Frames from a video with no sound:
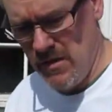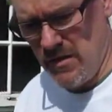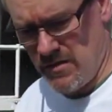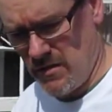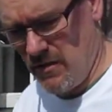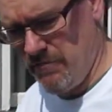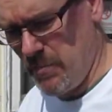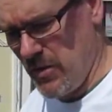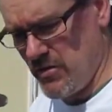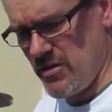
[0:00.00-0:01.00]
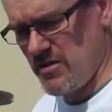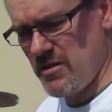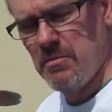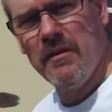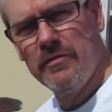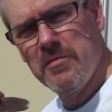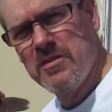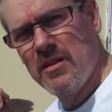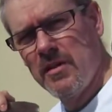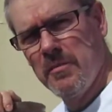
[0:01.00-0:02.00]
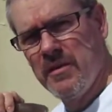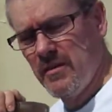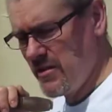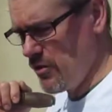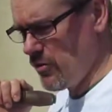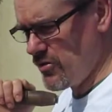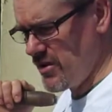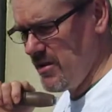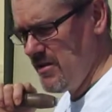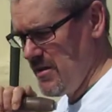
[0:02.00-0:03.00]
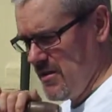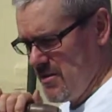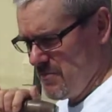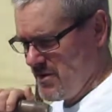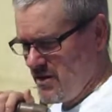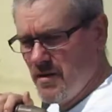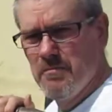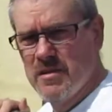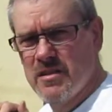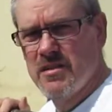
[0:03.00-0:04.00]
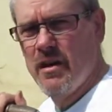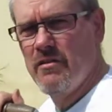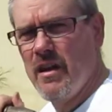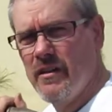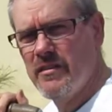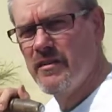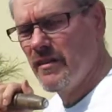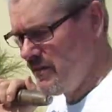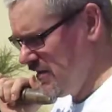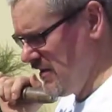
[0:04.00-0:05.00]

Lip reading: so I've purchased this one from a gentleman in Yorkshire, Mr. Tony Huntington.